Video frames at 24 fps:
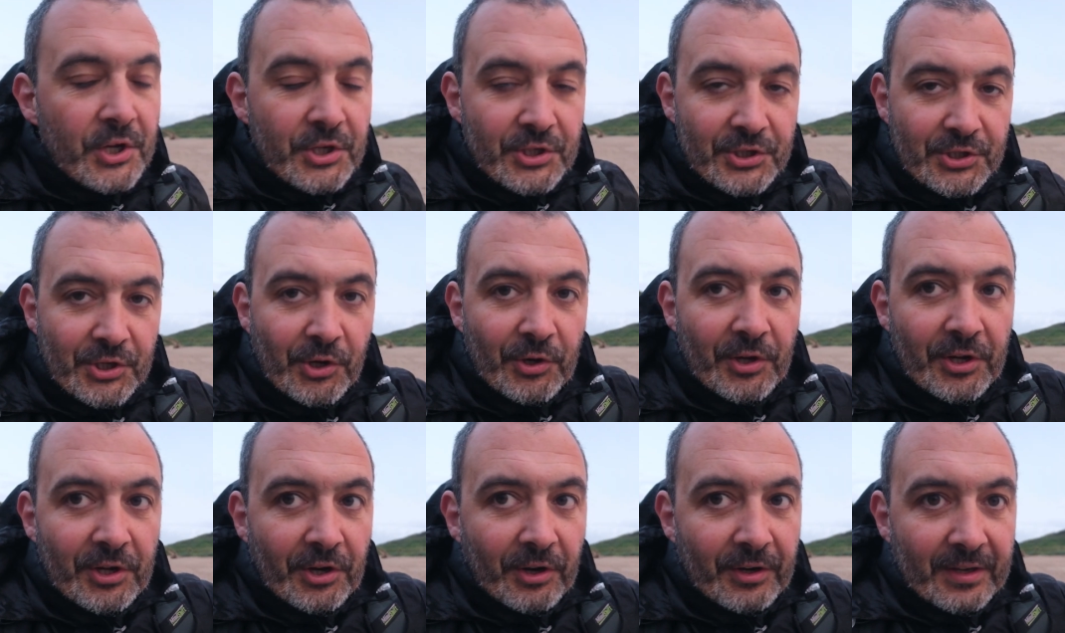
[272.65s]

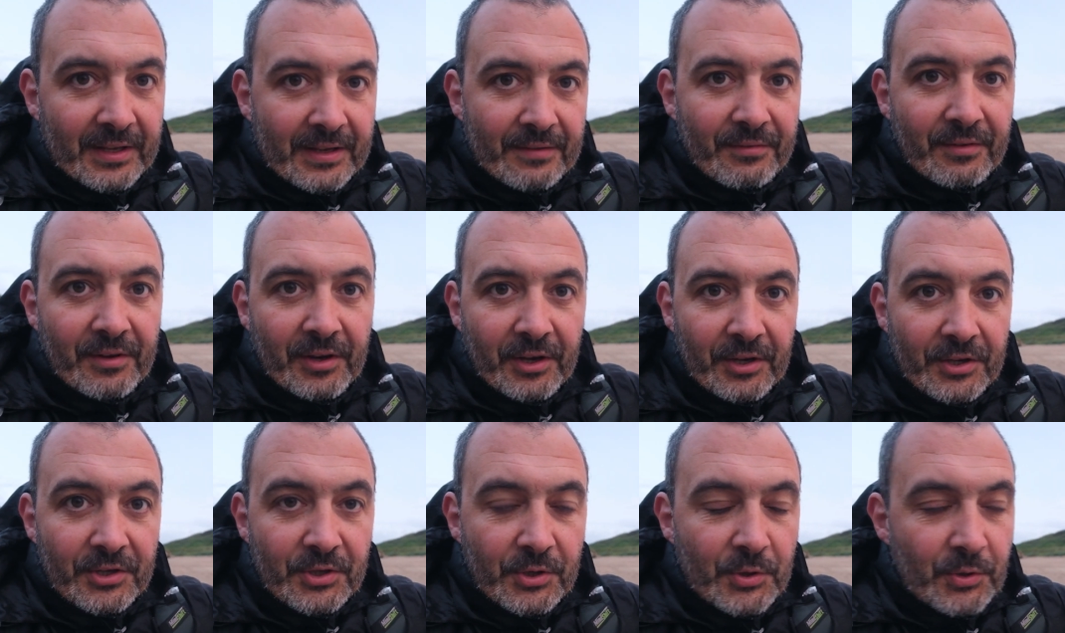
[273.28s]
Certainly not giving
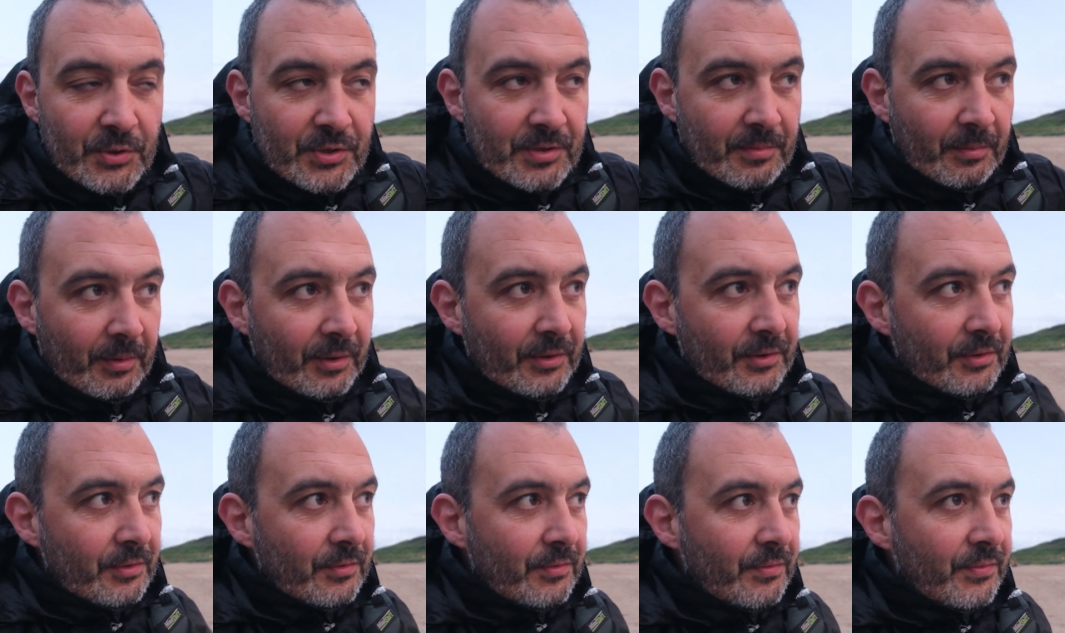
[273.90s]
it a huge
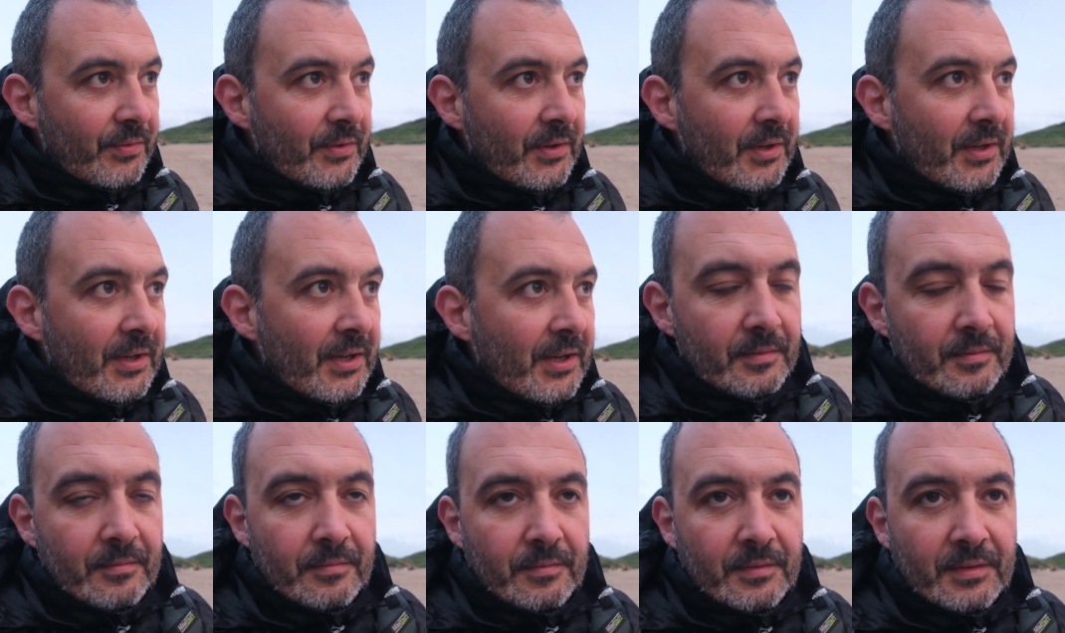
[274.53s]
amount of
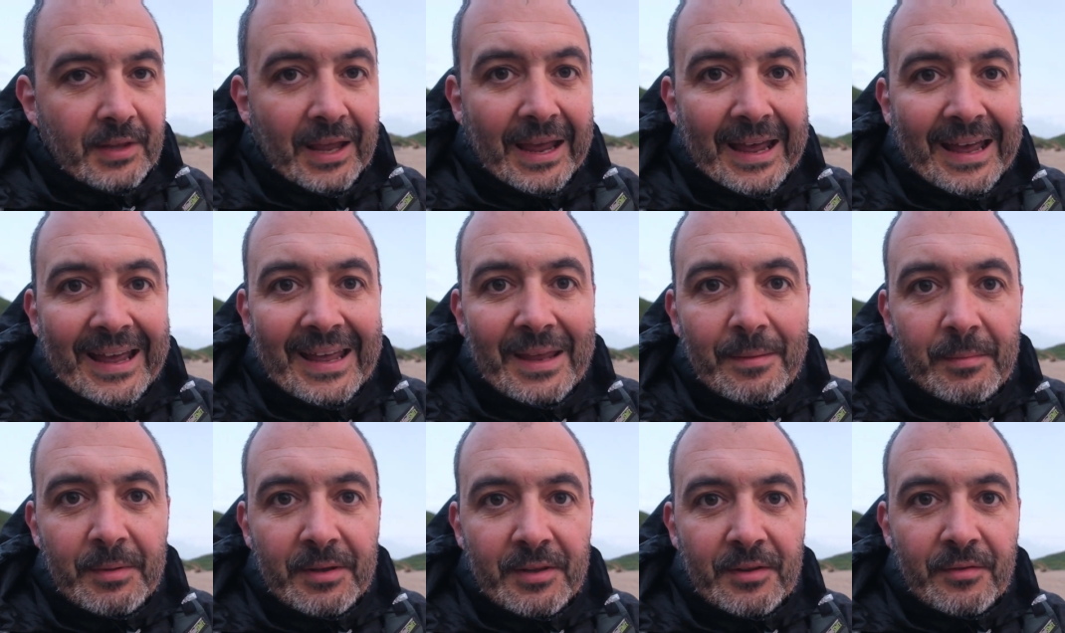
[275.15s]

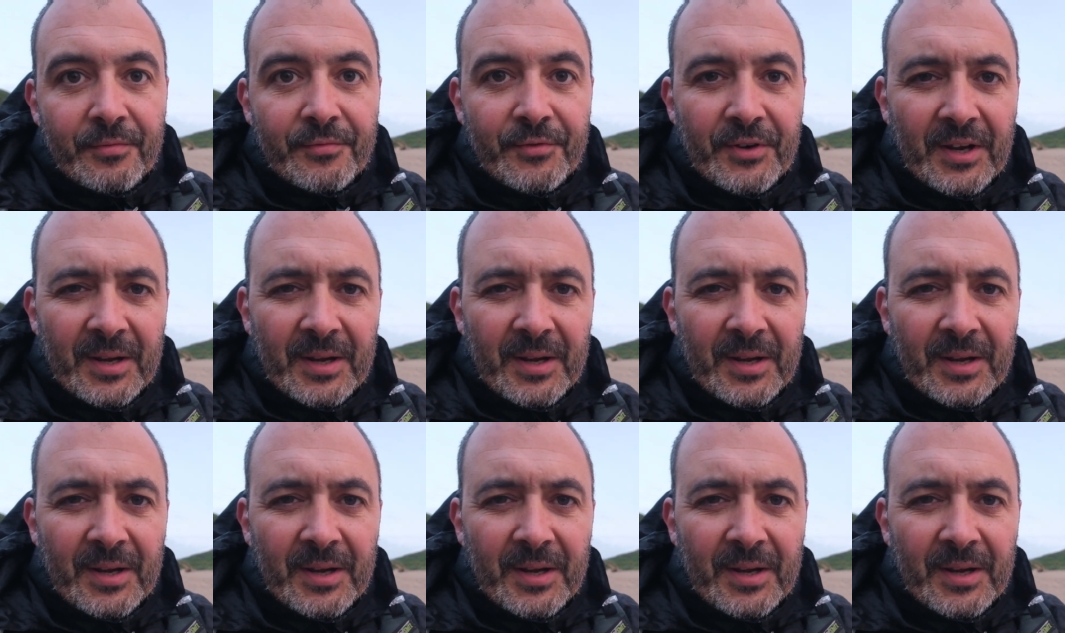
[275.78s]
time in the